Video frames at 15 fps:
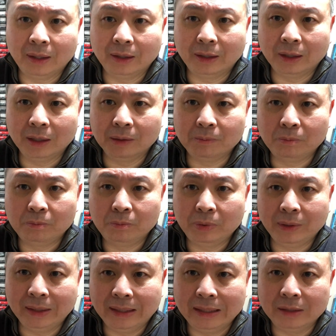are
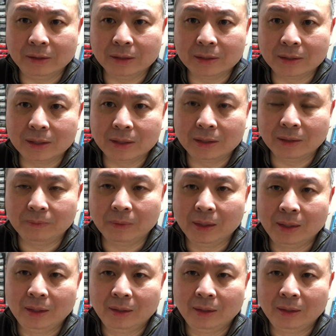putting into the system,